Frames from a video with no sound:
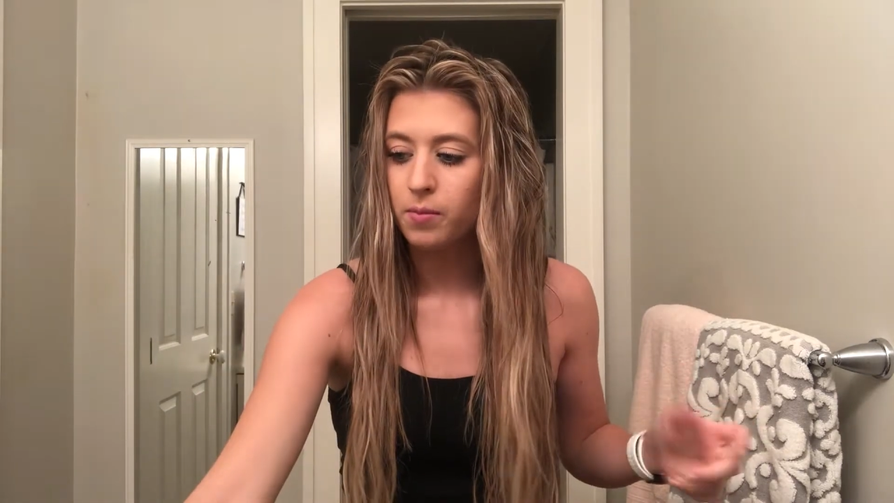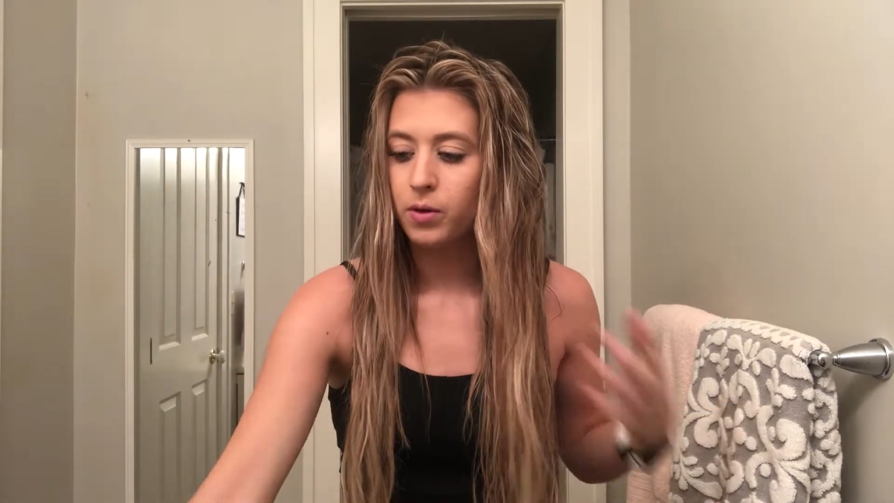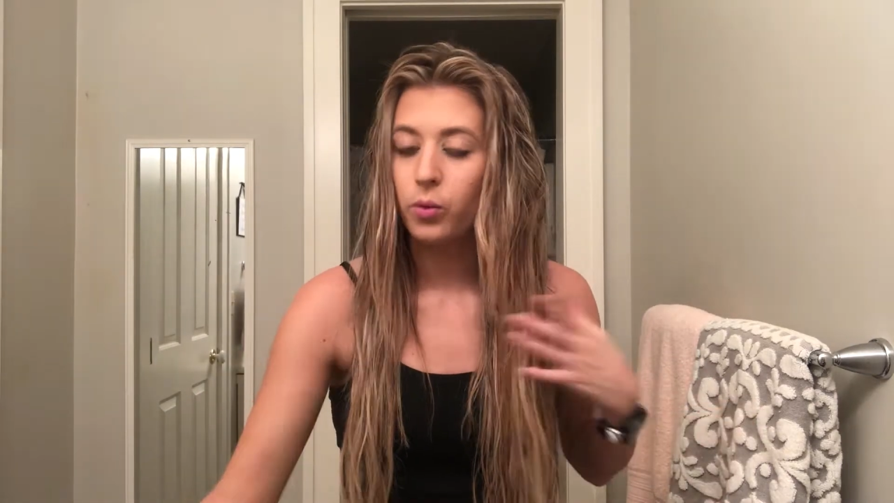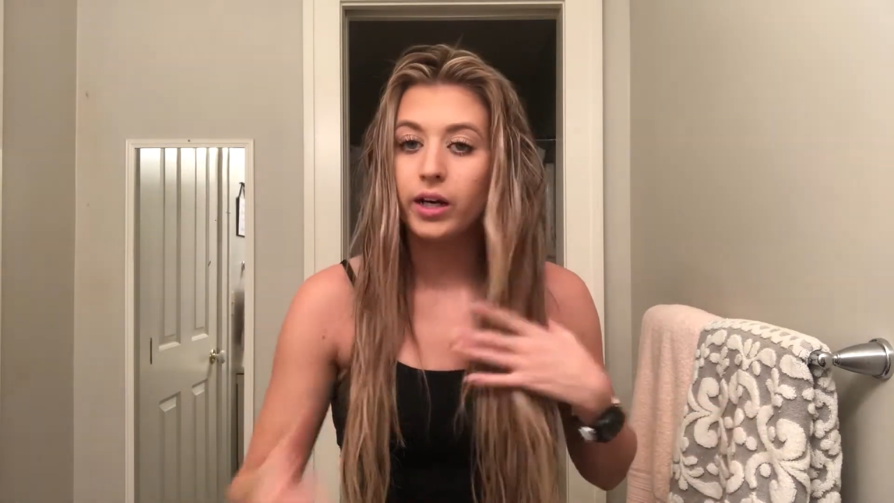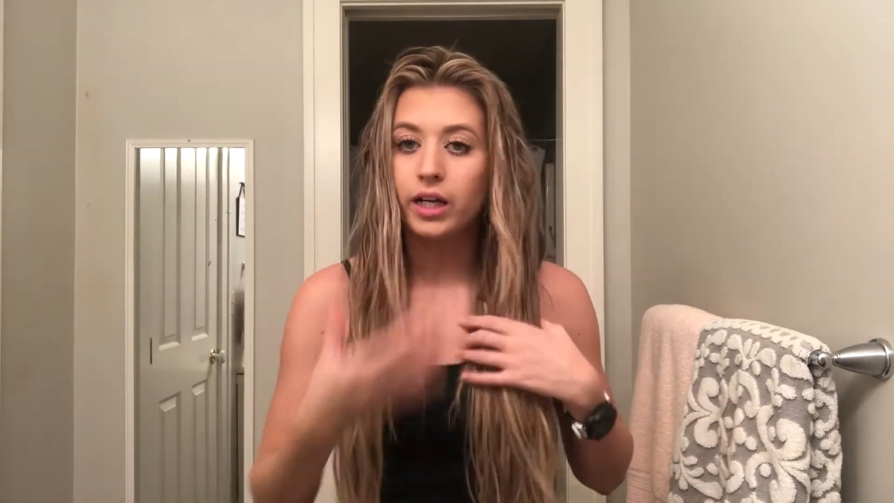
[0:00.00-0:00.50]

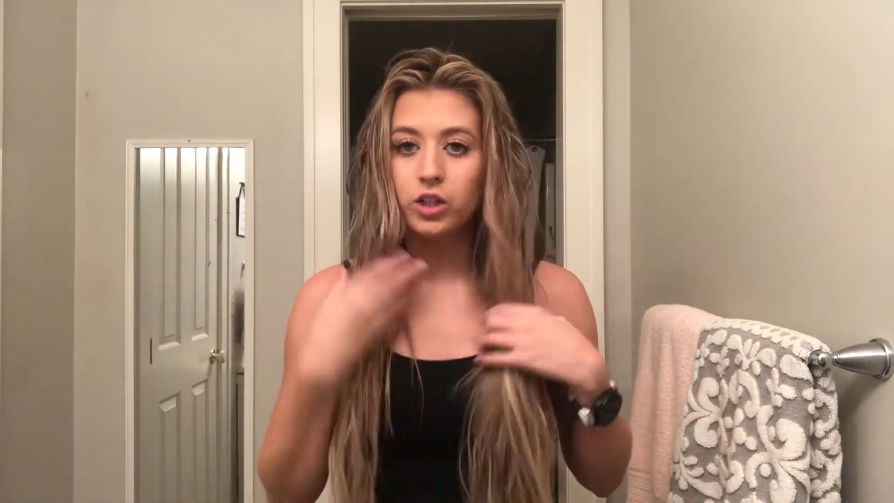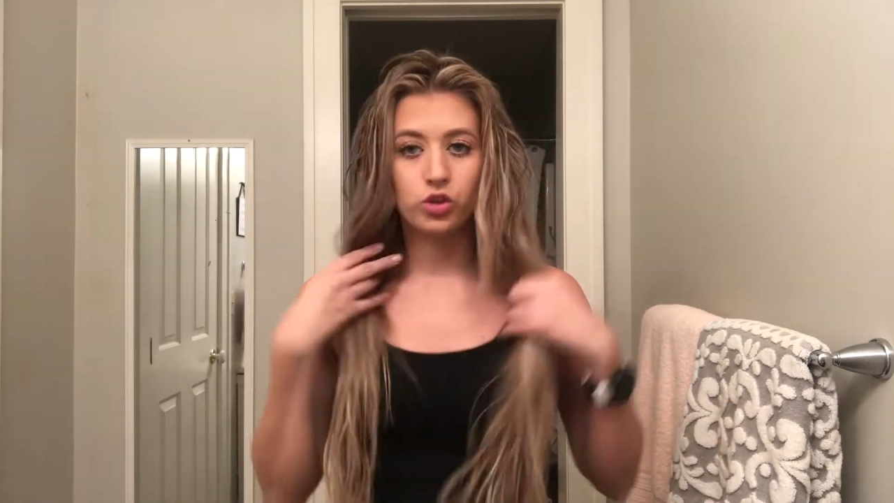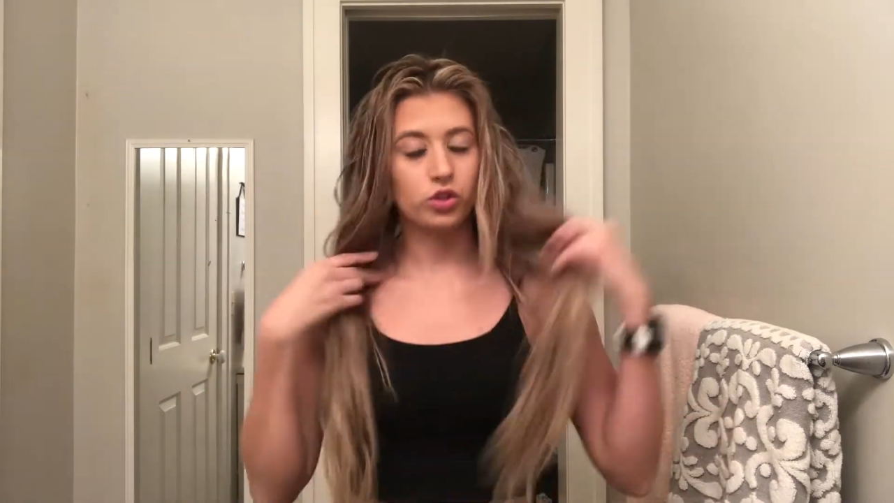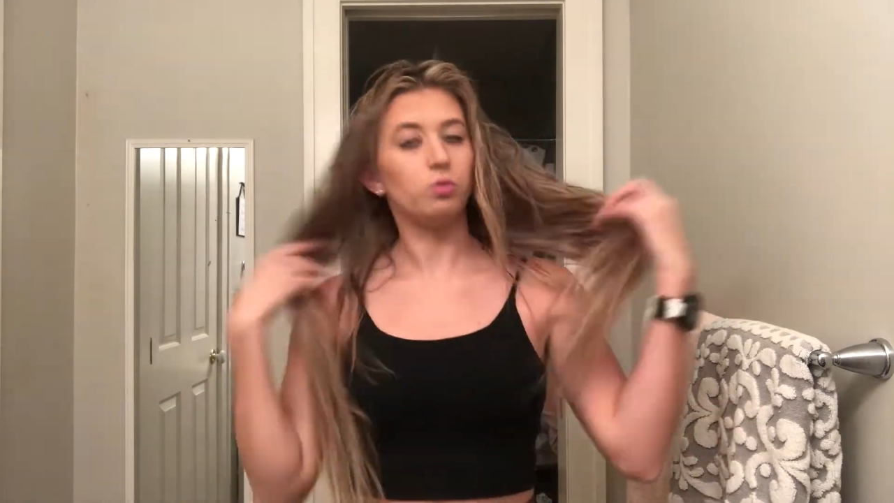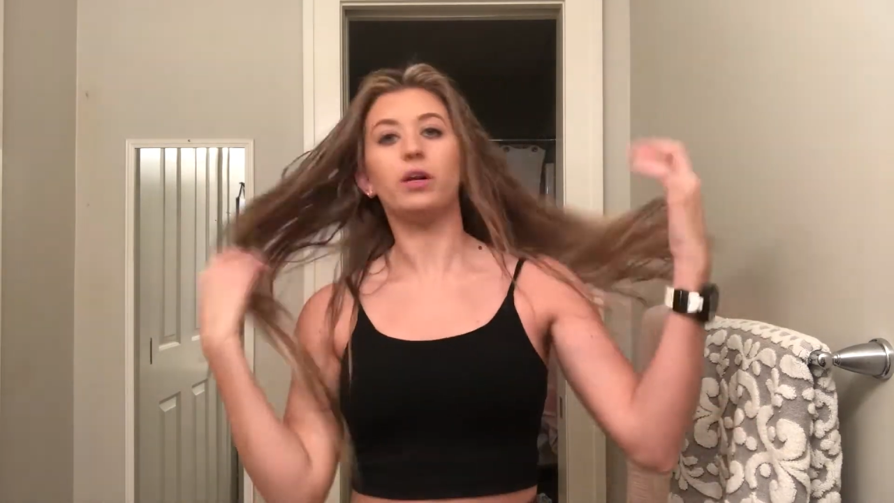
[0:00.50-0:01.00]
When I
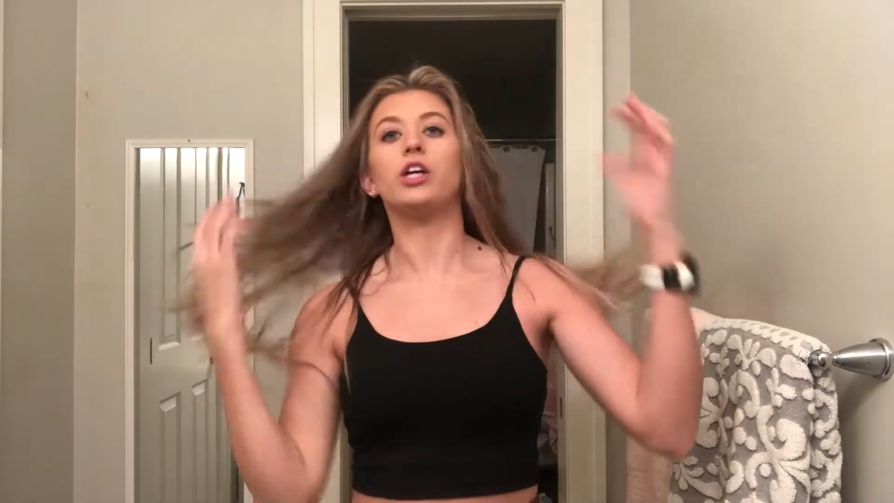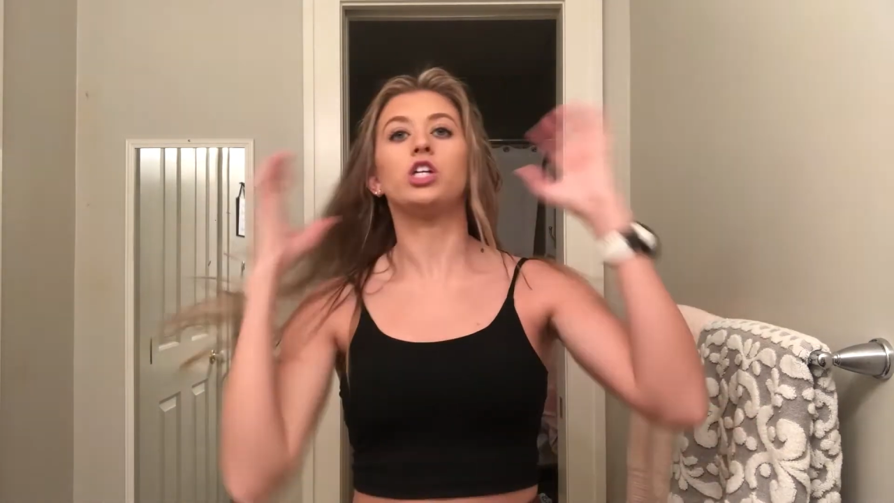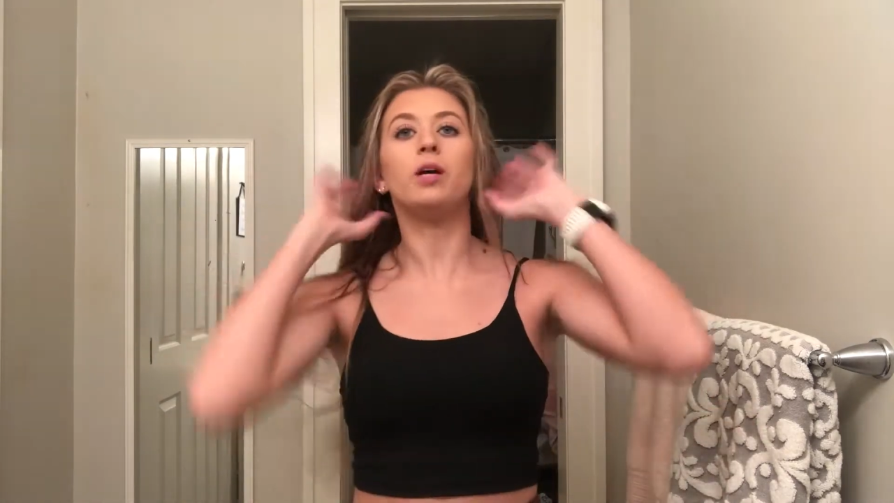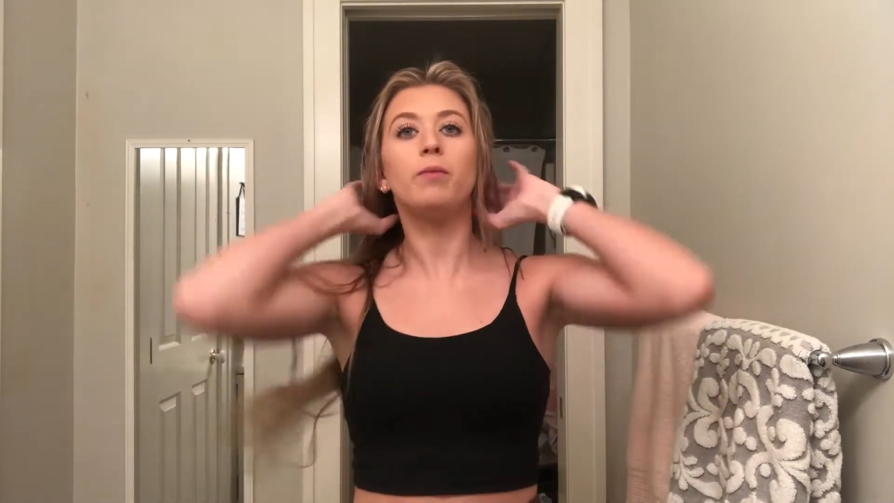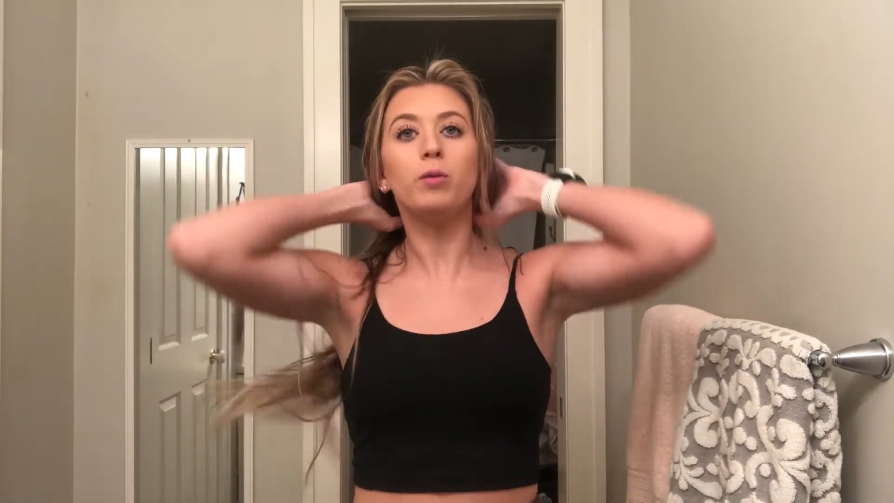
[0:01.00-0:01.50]

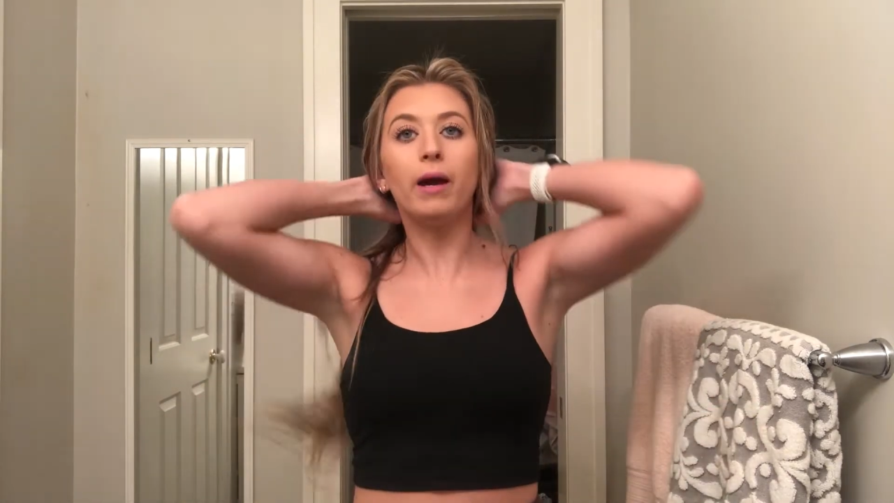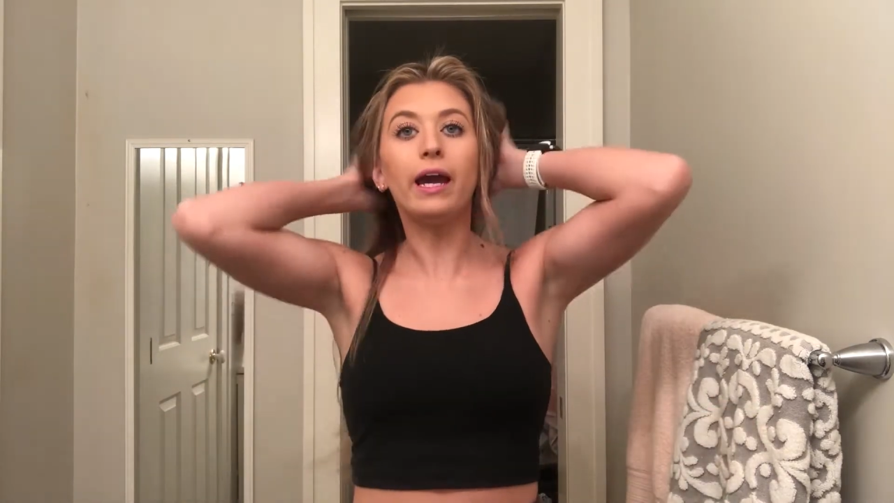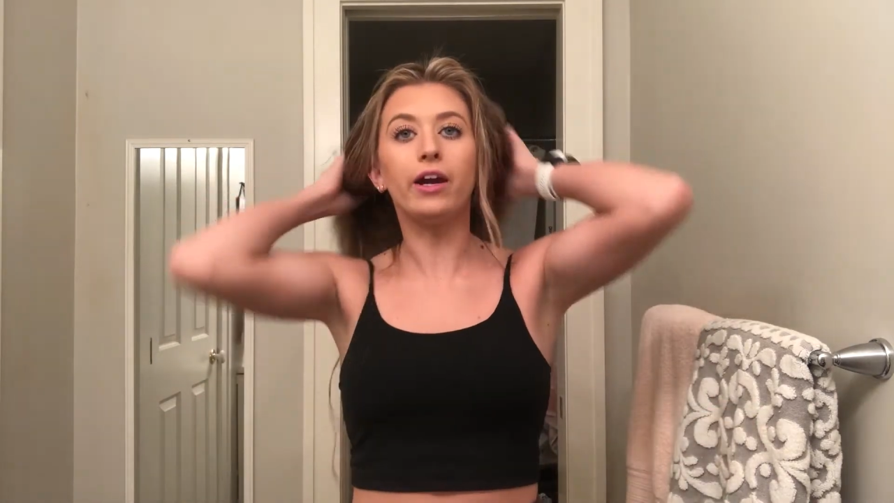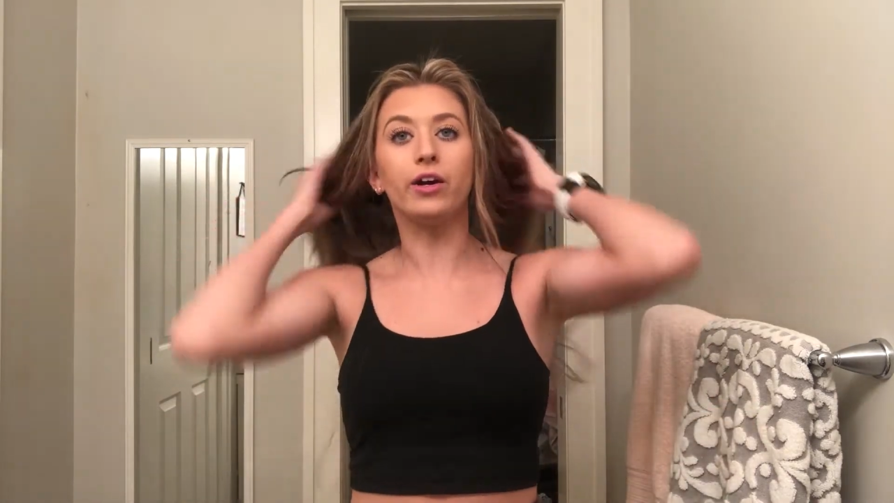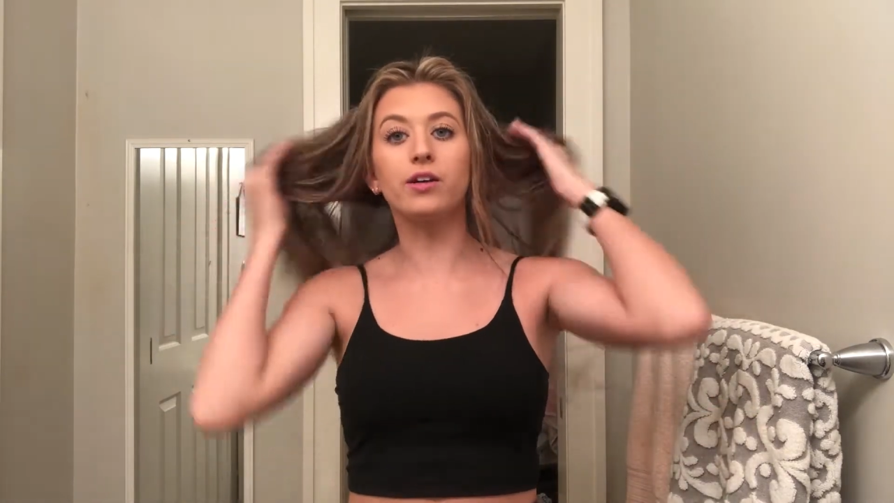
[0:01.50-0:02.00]
shampoo my hair,